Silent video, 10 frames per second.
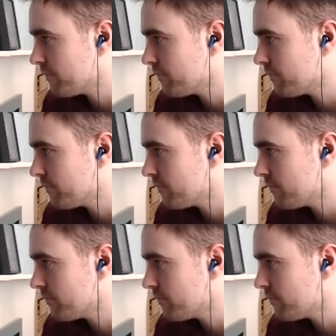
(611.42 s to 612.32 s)

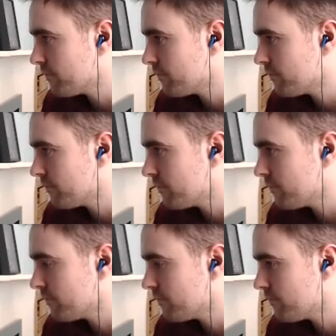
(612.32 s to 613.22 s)

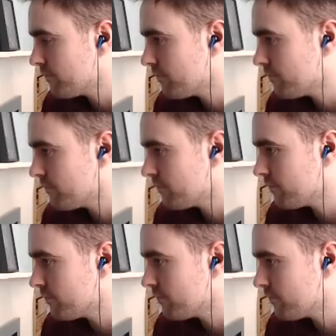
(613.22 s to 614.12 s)

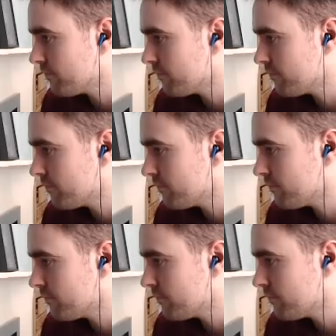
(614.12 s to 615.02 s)

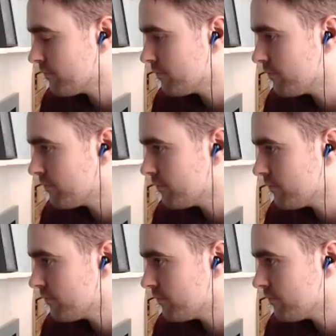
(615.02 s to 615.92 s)

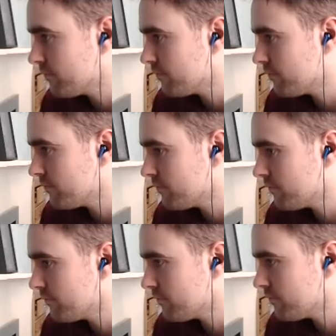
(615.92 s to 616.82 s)

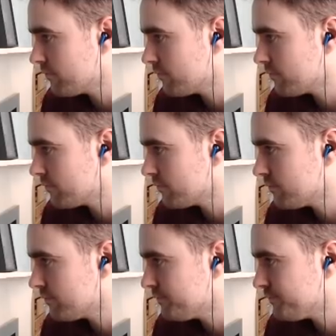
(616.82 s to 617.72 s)

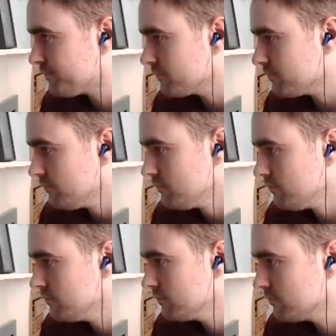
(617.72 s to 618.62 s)

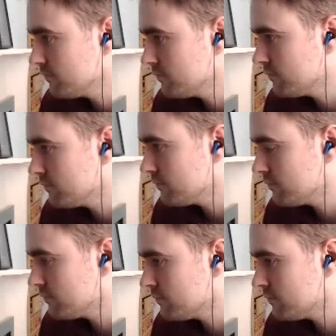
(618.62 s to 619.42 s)
(silent)